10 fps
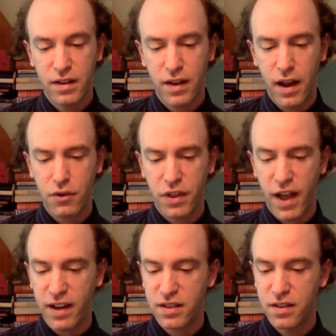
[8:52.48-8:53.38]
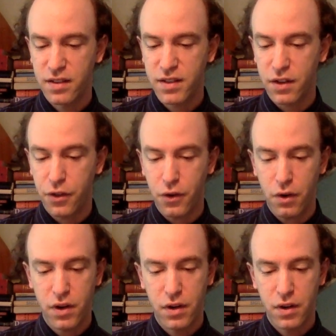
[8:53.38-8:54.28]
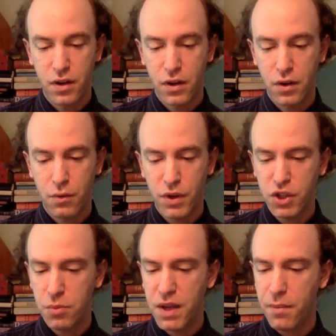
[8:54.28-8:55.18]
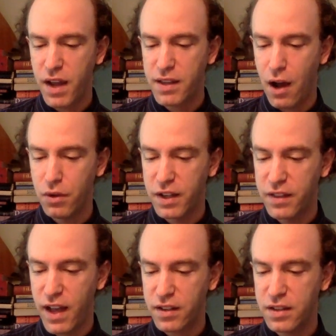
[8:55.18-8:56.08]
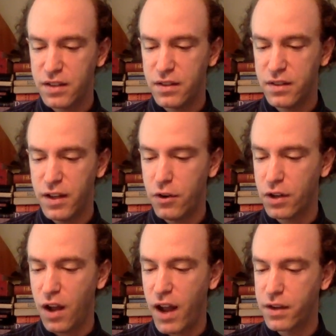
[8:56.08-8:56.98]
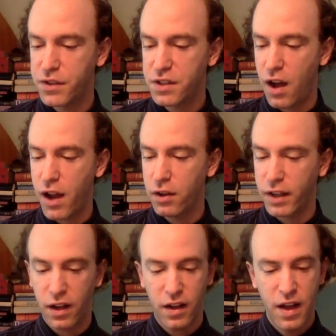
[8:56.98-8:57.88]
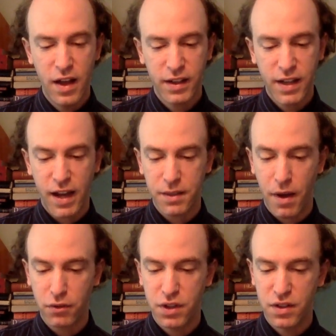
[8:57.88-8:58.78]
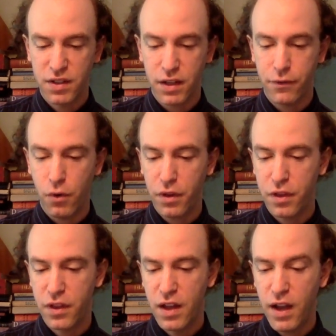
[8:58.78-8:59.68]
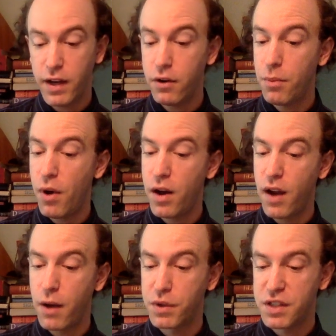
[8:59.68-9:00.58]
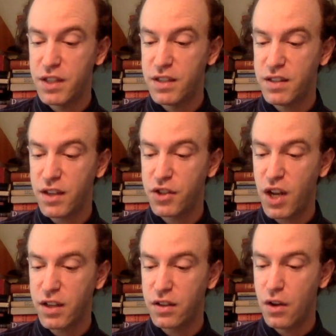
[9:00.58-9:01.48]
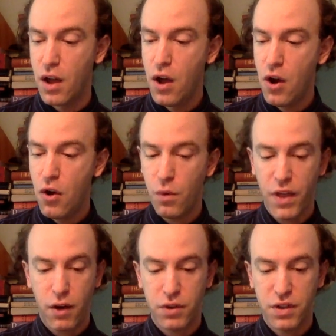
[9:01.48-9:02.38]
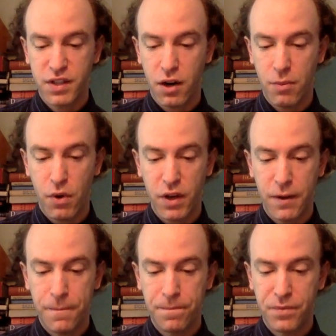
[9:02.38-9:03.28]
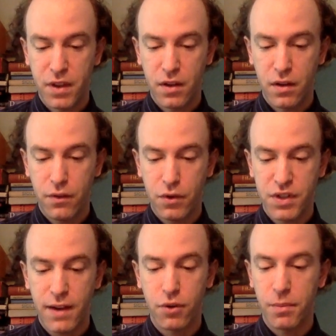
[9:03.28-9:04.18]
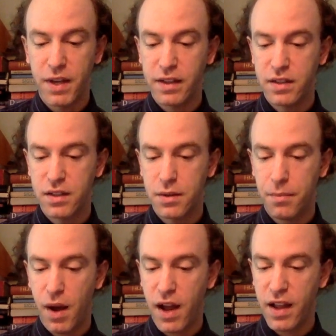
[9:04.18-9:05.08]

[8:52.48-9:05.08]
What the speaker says: "Get out of that," said a third. "What do you mean by yowling in that ear kind of style like a catamount?" said a fourth, and hereupon I was seized and shaken without ceremony for several minutes by